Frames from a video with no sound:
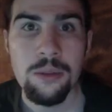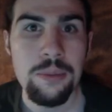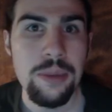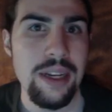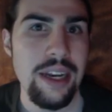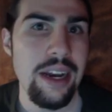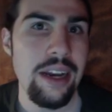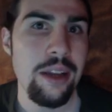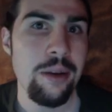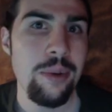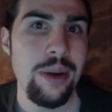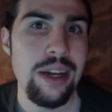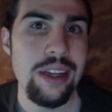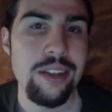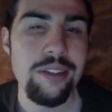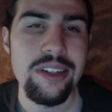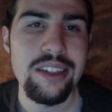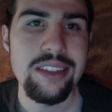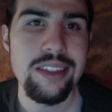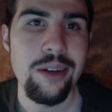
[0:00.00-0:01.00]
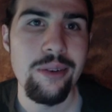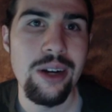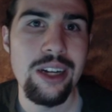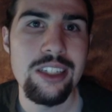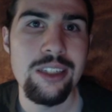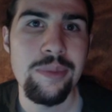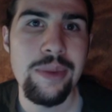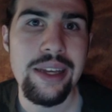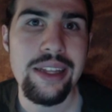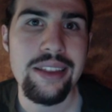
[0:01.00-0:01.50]
But anyway, the reason I wanted
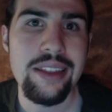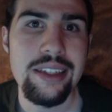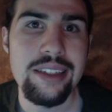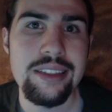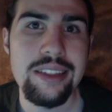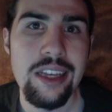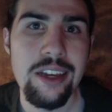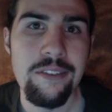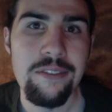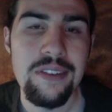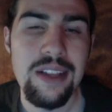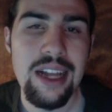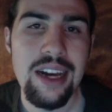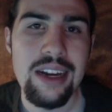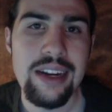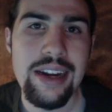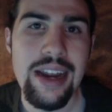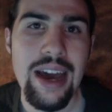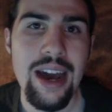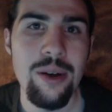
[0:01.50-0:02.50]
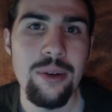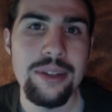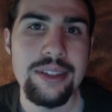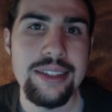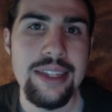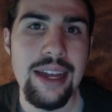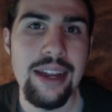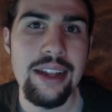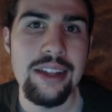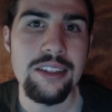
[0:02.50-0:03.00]
to make this vlog now is
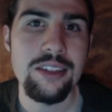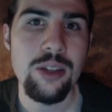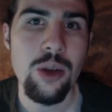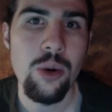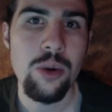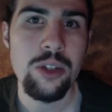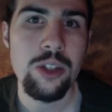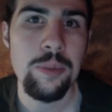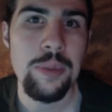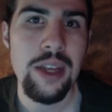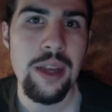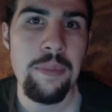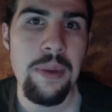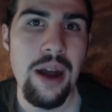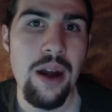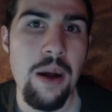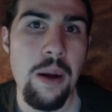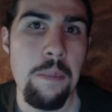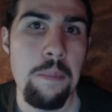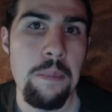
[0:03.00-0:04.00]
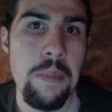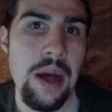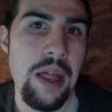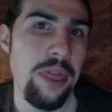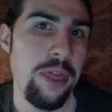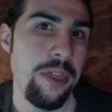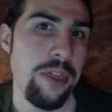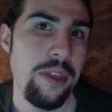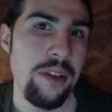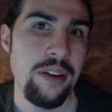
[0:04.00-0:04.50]
that it's going to be about a
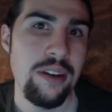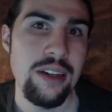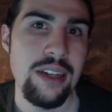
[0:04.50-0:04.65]
month